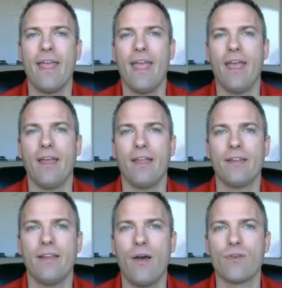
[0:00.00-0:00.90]

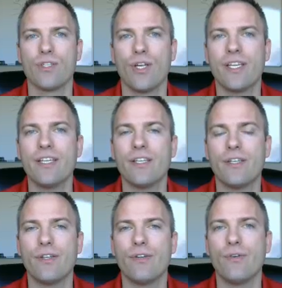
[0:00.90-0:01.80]
And I was looking
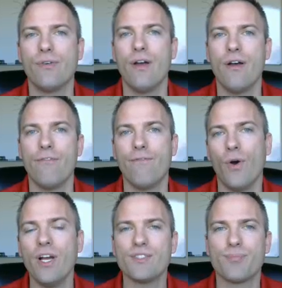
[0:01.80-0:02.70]
to do
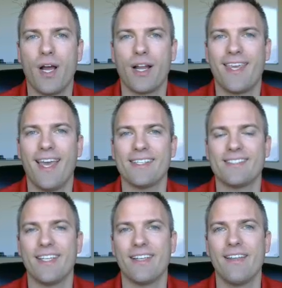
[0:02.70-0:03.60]
voice
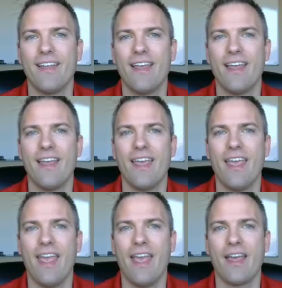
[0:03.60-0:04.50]
broadcasting,
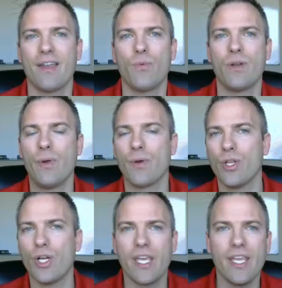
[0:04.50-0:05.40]
and when we were
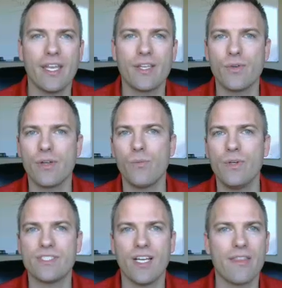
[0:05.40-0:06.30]
looking into it,
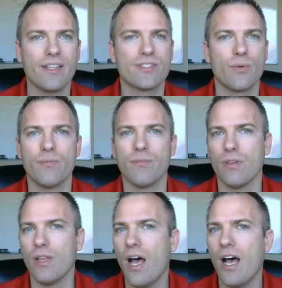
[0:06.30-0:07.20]
we saw that some
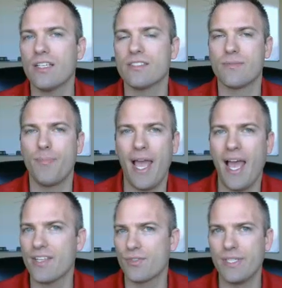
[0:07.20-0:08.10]
laws
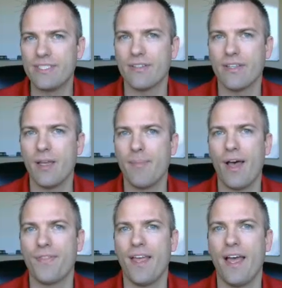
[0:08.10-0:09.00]
passed recently
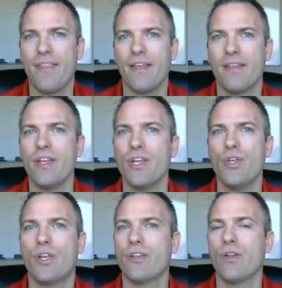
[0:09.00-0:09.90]
about that
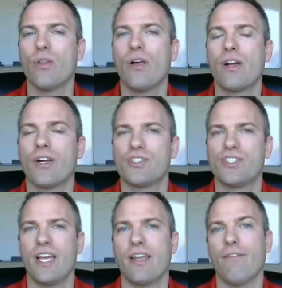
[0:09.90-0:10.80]
you can no longer
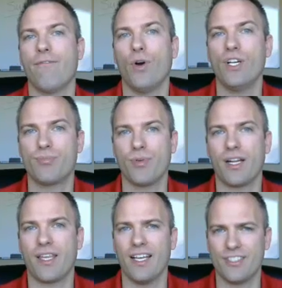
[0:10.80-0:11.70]
send a voice
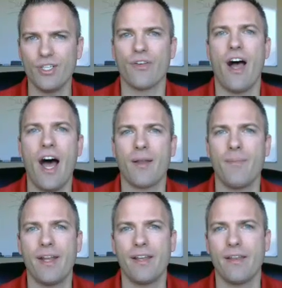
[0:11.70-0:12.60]
broadcast. You know, the
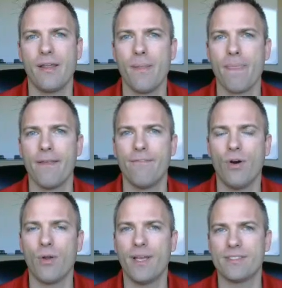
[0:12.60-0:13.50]
automated
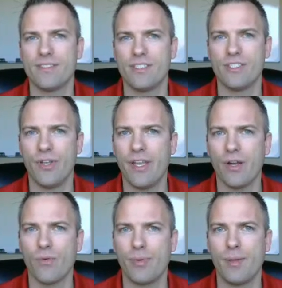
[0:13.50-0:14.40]
phone messages you
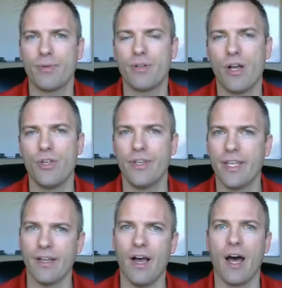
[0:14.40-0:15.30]
hear when people call you,
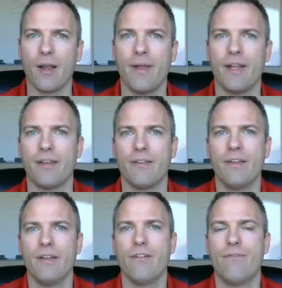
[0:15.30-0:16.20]
get an automated
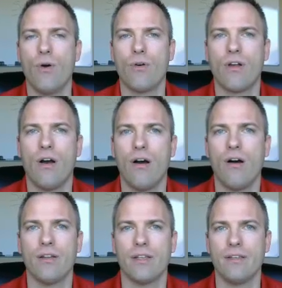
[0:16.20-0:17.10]
phone
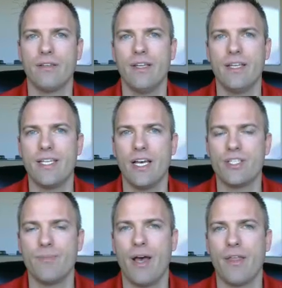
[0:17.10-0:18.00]
call and it
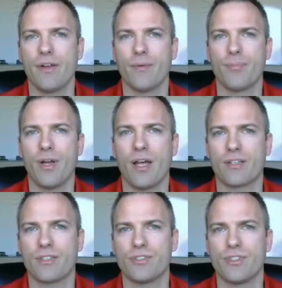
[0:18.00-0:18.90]
tells you about their
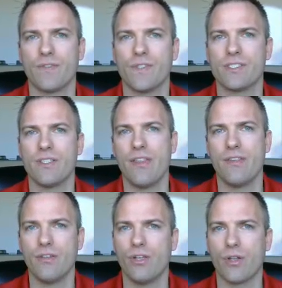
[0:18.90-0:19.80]
product or service, and
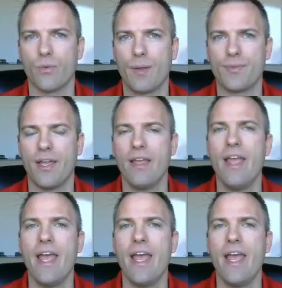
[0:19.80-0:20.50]
then you go to the website.